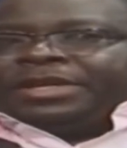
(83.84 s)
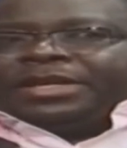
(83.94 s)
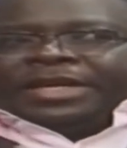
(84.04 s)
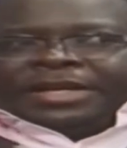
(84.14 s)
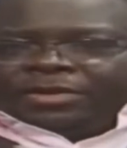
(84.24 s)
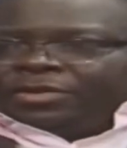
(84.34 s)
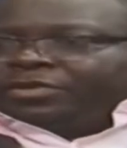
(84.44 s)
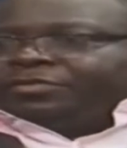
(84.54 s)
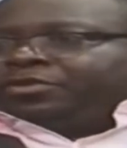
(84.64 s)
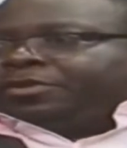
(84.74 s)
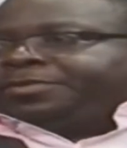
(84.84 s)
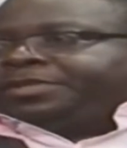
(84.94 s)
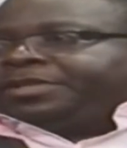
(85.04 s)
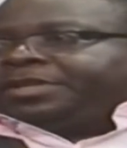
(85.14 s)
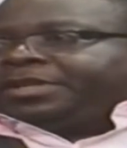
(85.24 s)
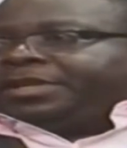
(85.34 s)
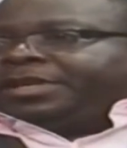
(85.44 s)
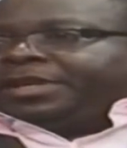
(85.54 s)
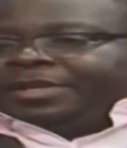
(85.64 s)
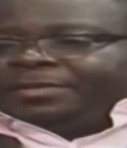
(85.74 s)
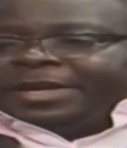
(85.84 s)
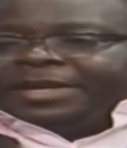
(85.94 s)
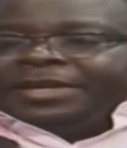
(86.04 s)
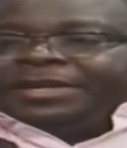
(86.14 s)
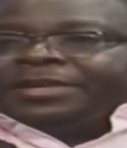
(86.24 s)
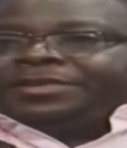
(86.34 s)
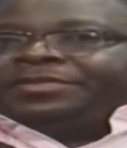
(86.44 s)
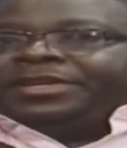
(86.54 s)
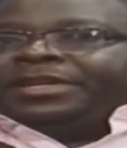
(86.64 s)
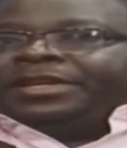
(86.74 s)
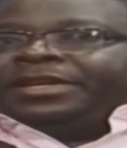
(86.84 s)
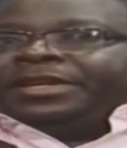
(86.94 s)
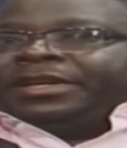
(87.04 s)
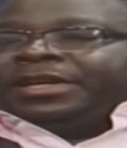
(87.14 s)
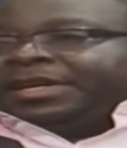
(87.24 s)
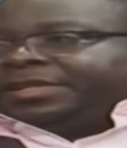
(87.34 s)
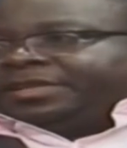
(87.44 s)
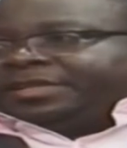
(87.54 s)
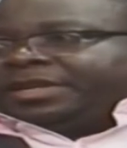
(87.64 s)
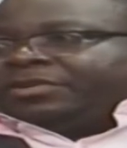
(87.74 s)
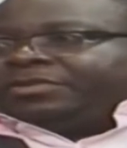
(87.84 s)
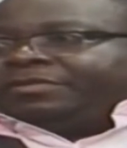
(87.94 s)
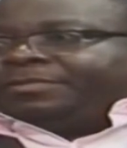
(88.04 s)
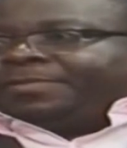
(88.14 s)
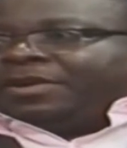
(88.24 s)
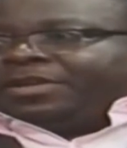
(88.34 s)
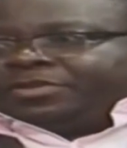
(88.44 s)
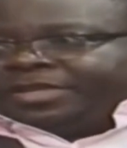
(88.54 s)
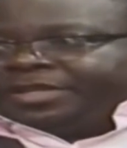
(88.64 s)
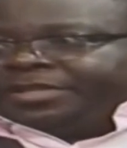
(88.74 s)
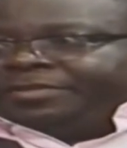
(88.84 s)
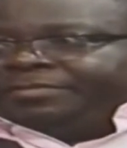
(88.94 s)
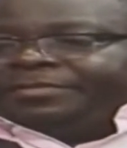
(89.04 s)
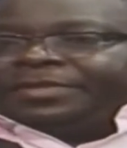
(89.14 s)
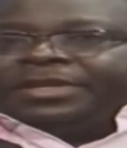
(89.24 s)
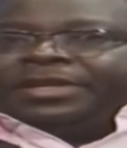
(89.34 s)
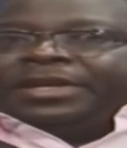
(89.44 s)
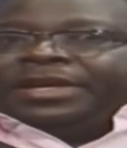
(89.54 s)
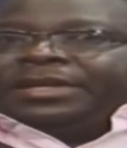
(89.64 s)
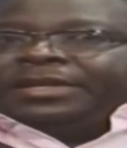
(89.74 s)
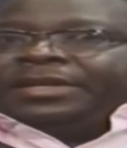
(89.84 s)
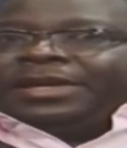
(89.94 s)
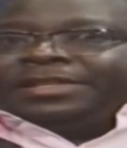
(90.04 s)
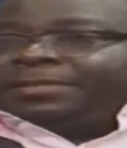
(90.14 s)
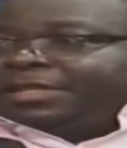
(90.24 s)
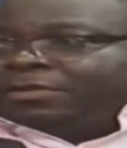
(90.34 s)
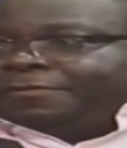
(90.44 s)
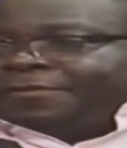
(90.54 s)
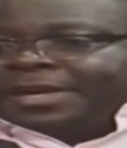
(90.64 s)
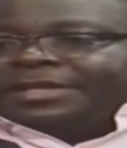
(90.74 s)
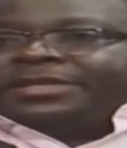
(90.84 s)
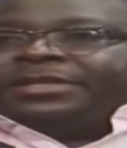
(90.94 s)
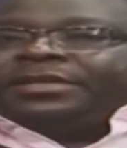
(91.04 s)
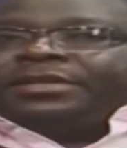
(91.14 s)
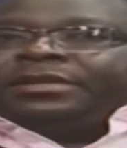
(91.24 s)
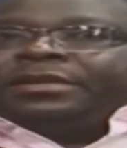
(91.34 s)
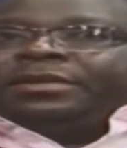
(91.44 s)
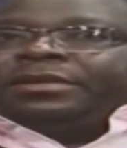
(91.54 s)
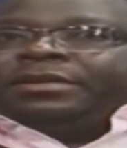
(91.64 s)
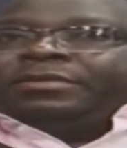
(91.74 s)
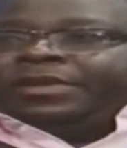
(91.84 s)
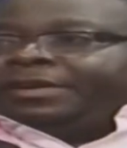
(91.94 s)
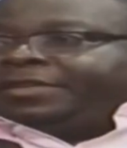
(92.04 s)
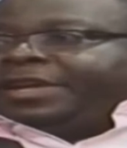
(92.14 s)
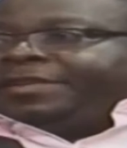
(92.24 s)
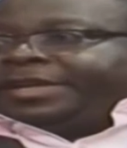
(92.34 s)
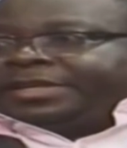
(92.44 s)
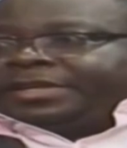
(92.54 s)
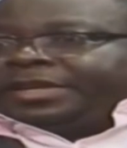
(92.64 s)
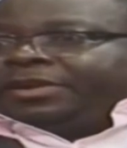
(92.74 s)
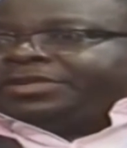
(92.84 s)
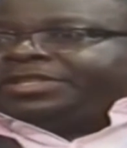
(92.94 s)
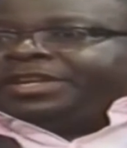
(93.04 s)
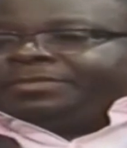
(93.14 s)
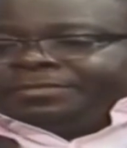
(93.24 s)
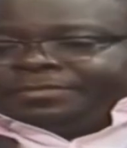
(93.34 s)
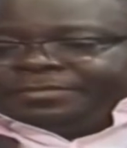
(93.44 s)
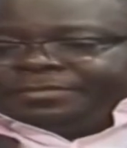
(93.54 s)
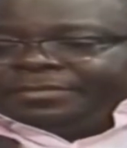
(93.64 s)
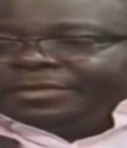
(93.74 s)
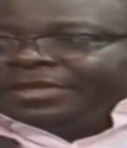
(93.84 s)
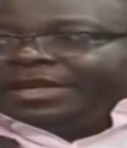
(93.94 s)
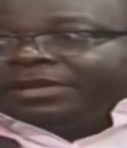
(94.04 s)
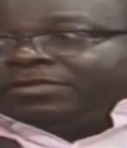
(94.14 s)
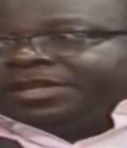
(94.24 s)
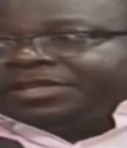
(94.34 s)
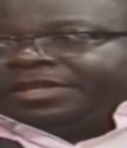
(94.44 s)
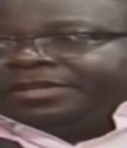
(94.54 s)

any loss of jobs in the mining industry as a result of the power shortage. And as a matter of fact, we have directed LCM at Luansha